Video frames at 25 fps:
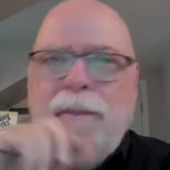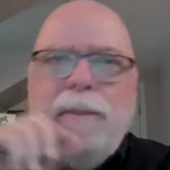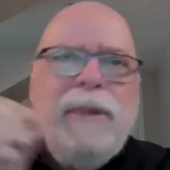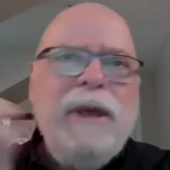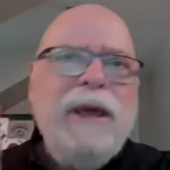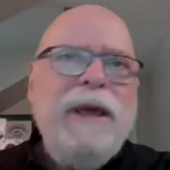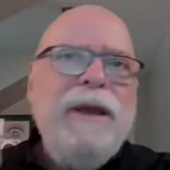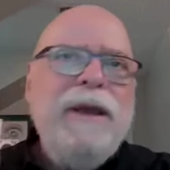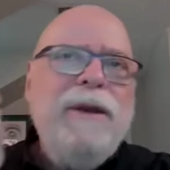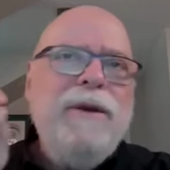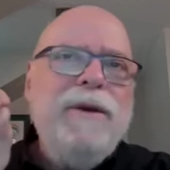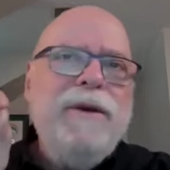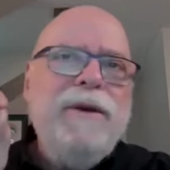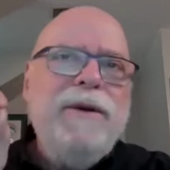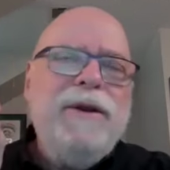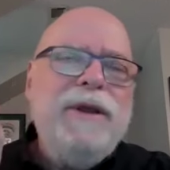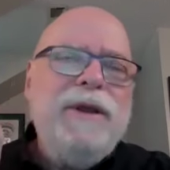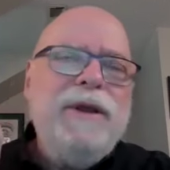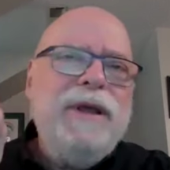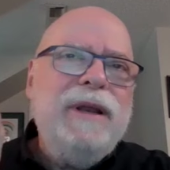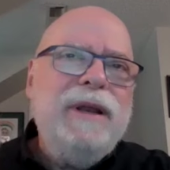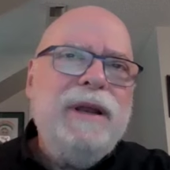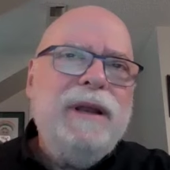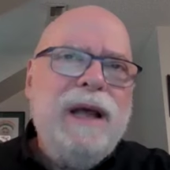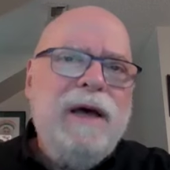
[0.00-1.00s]
Peter, do
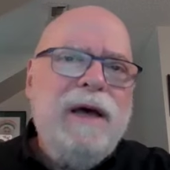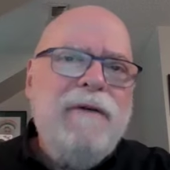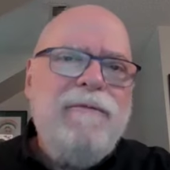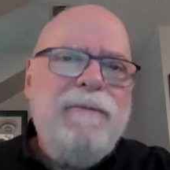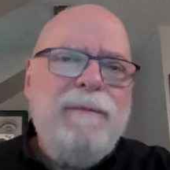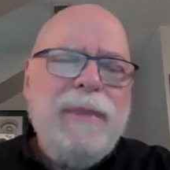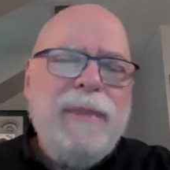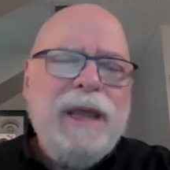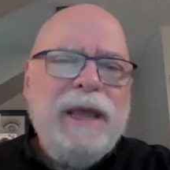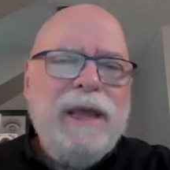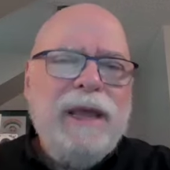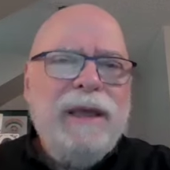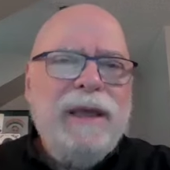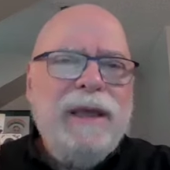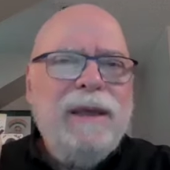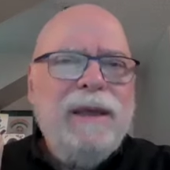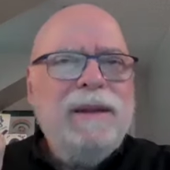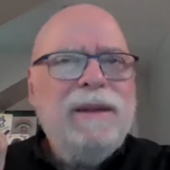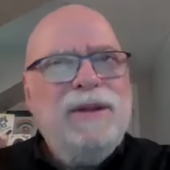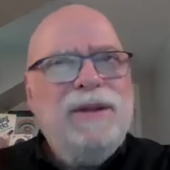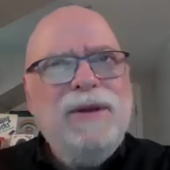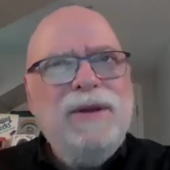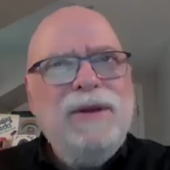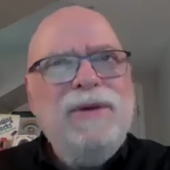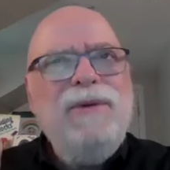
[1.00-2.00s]
you love me?
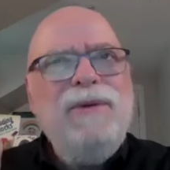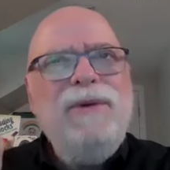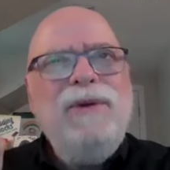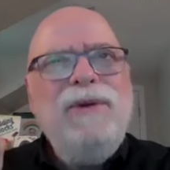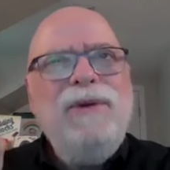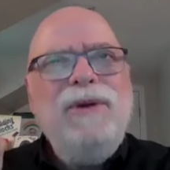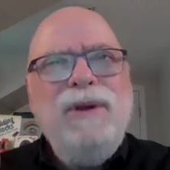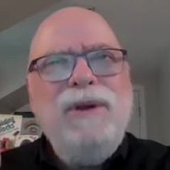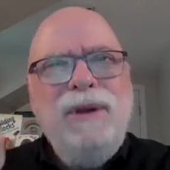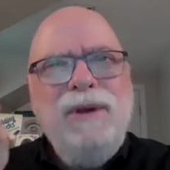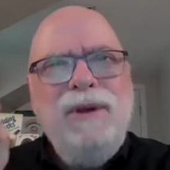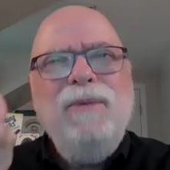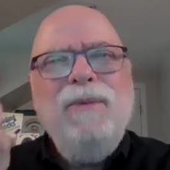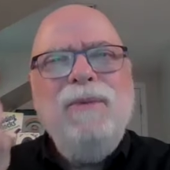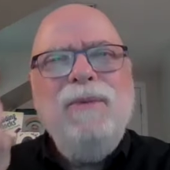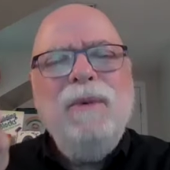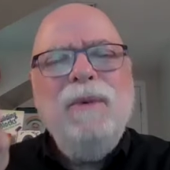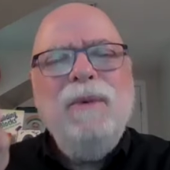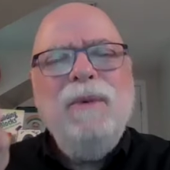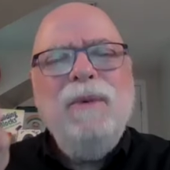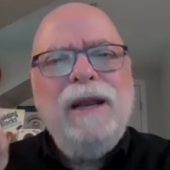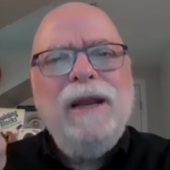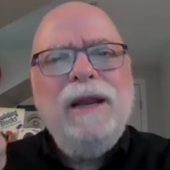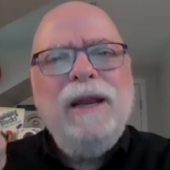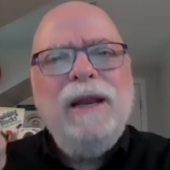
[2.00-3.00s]
Do you
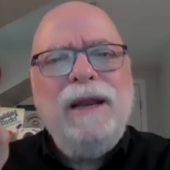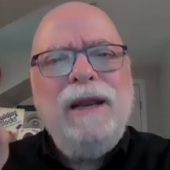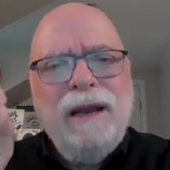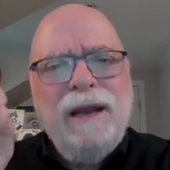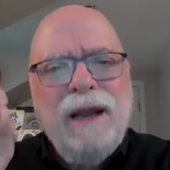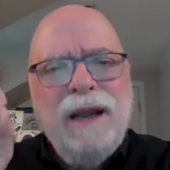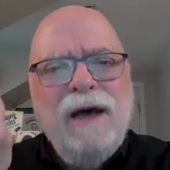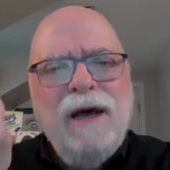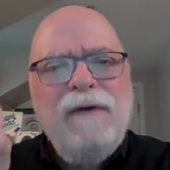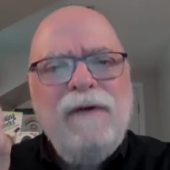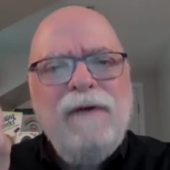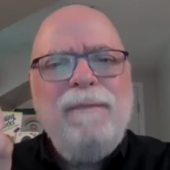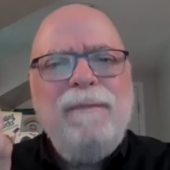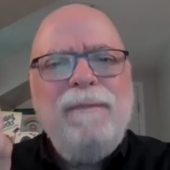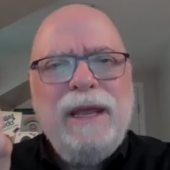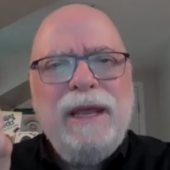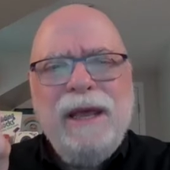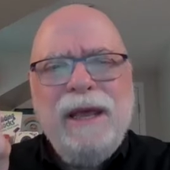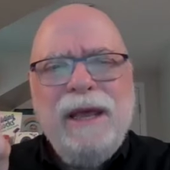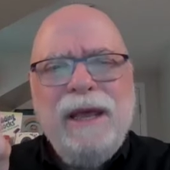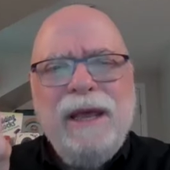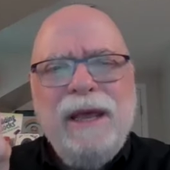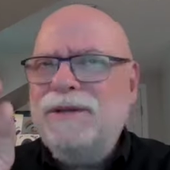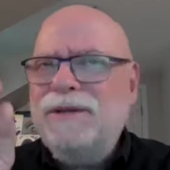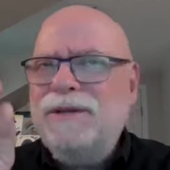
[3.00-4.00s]
really love me?
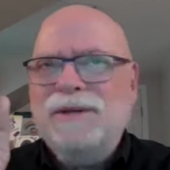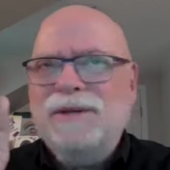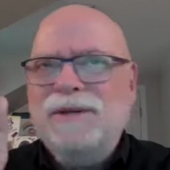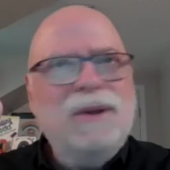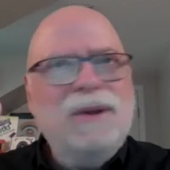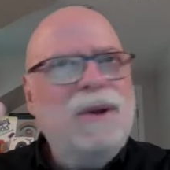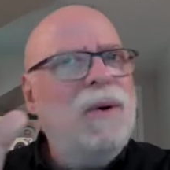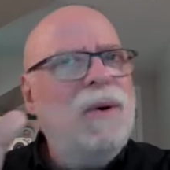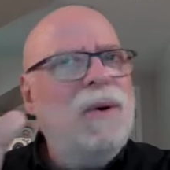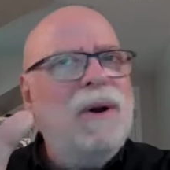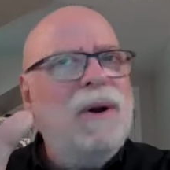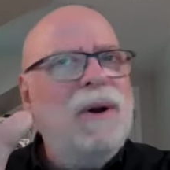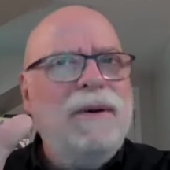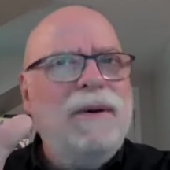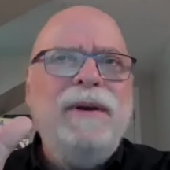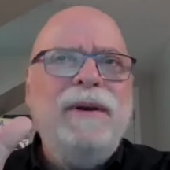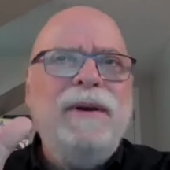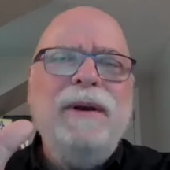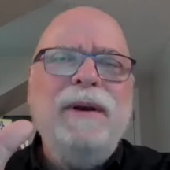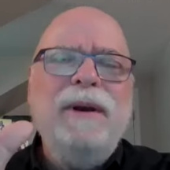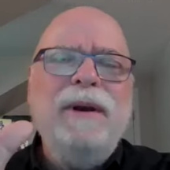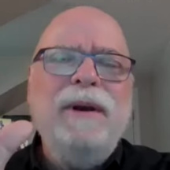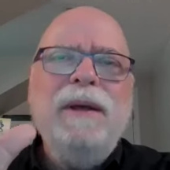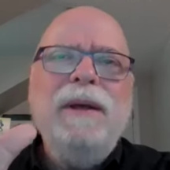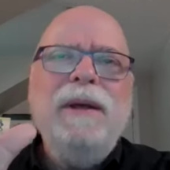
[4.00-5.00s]
Yes, Lord,
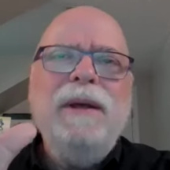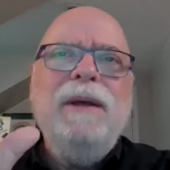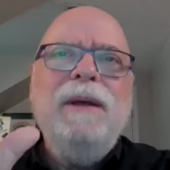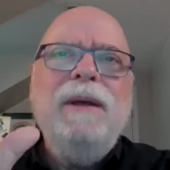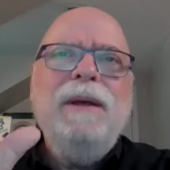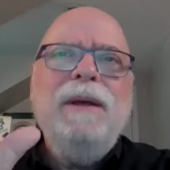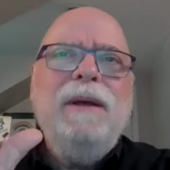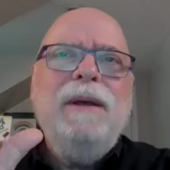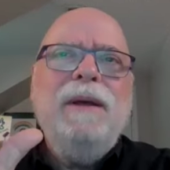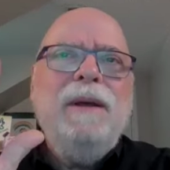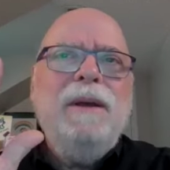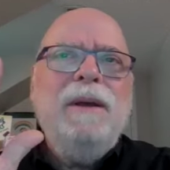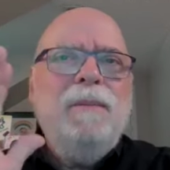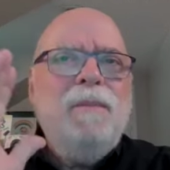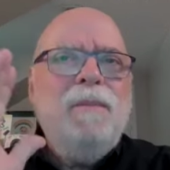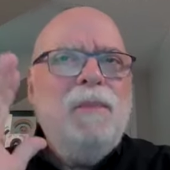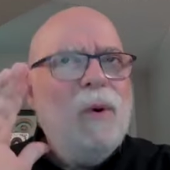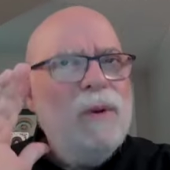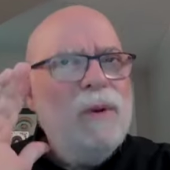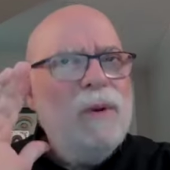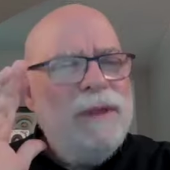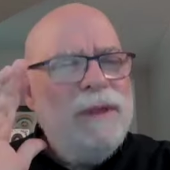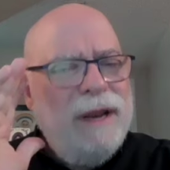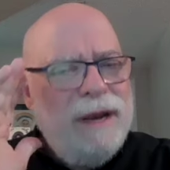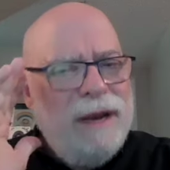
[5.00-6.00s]

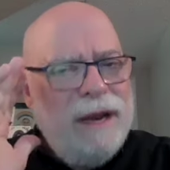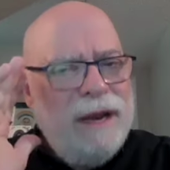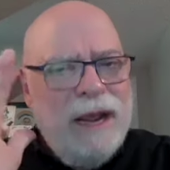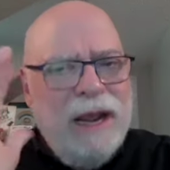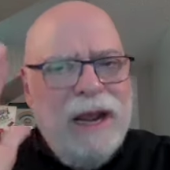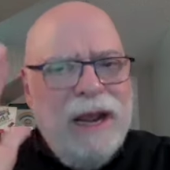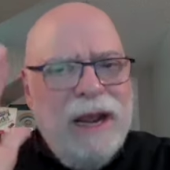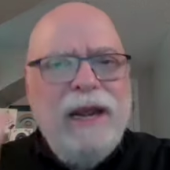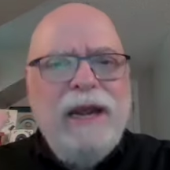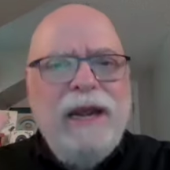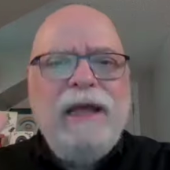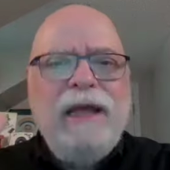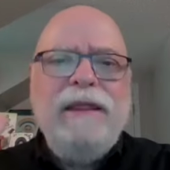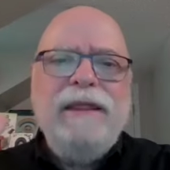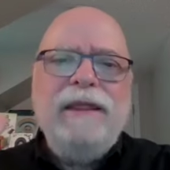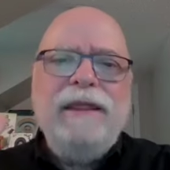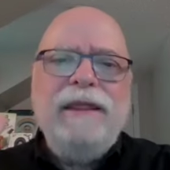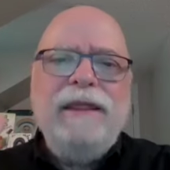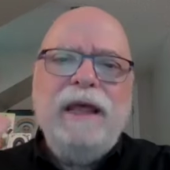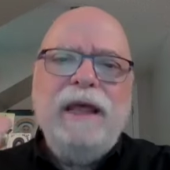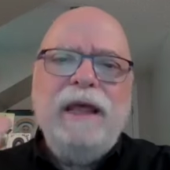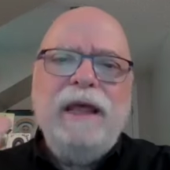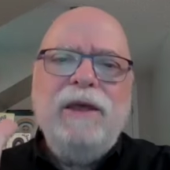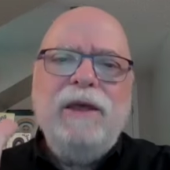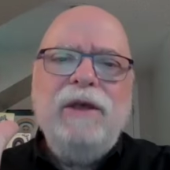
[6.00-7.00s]
more than
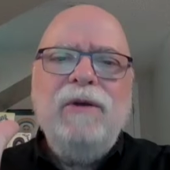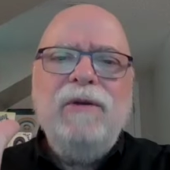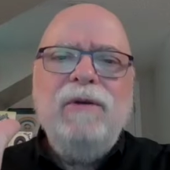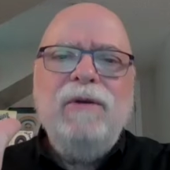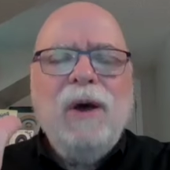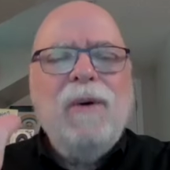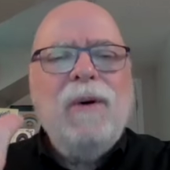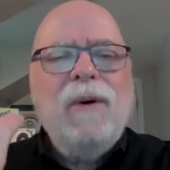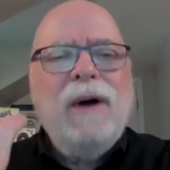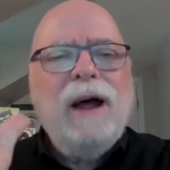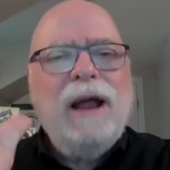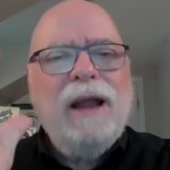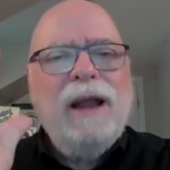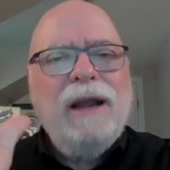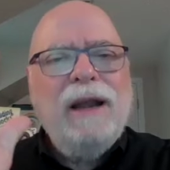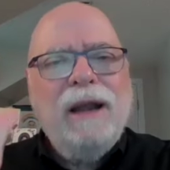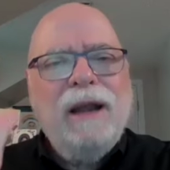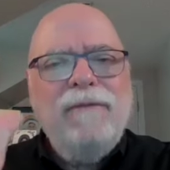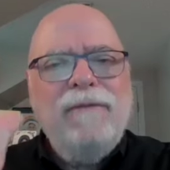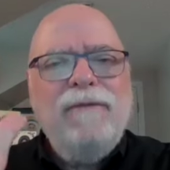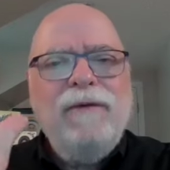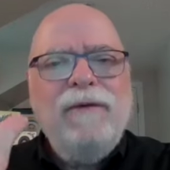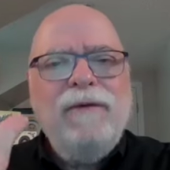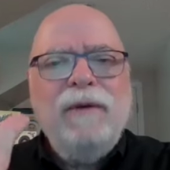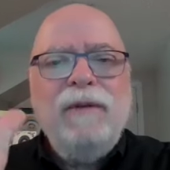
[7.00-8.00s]
anything, you know I
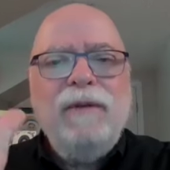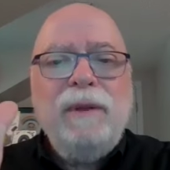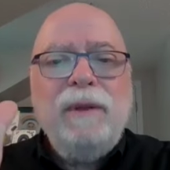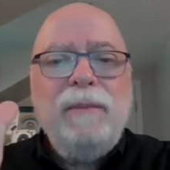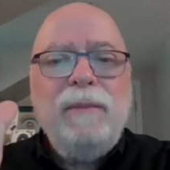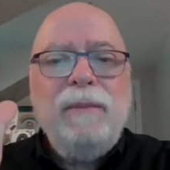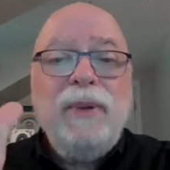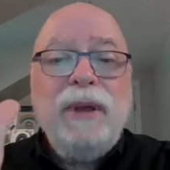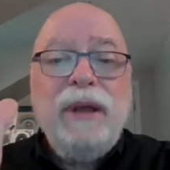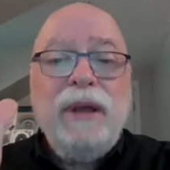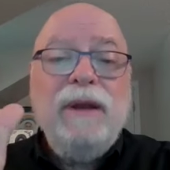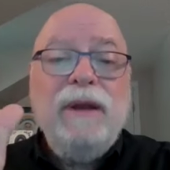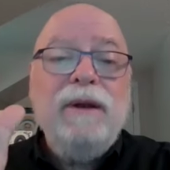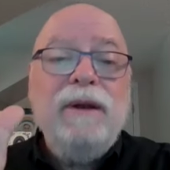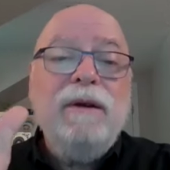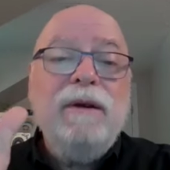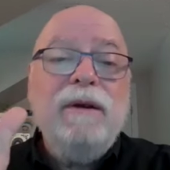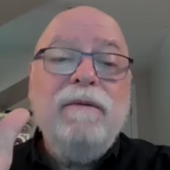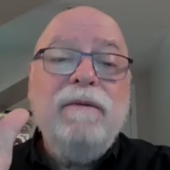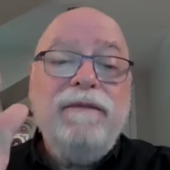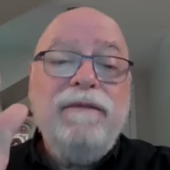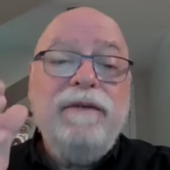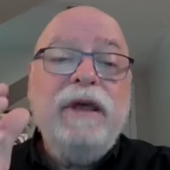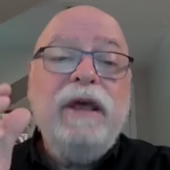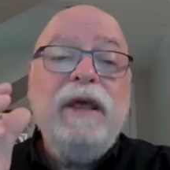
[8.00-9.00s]
love you. Then Peter,
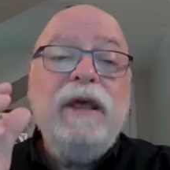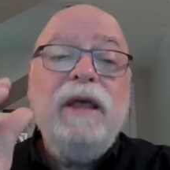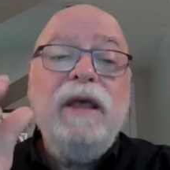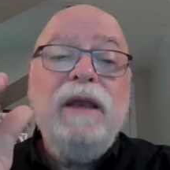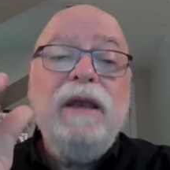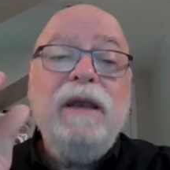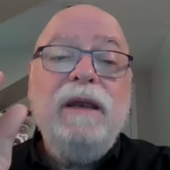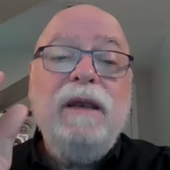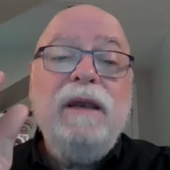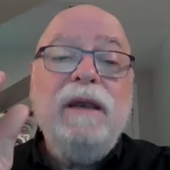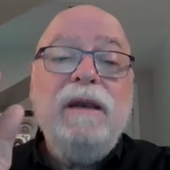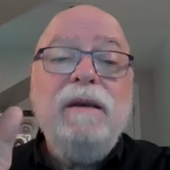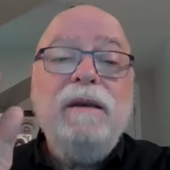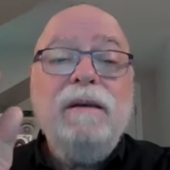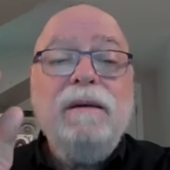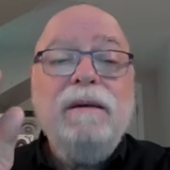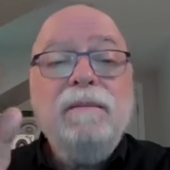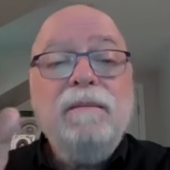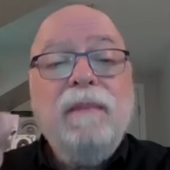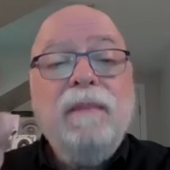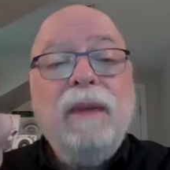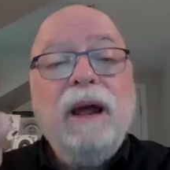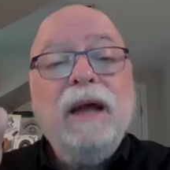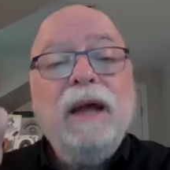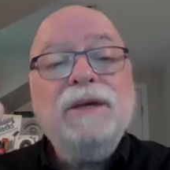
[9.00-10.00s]
feed
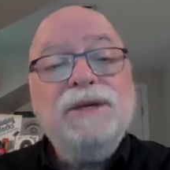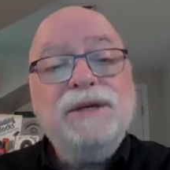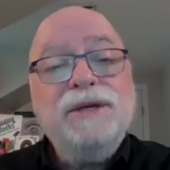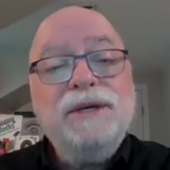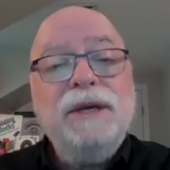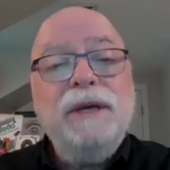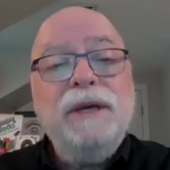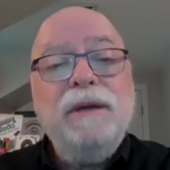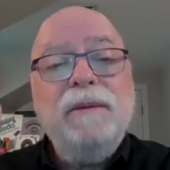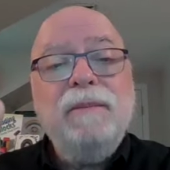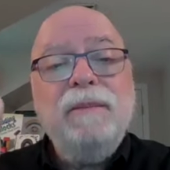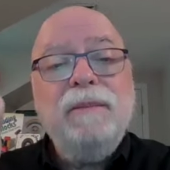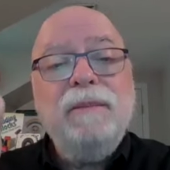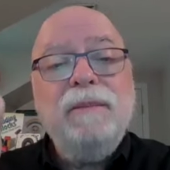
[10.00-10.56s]
my sheep.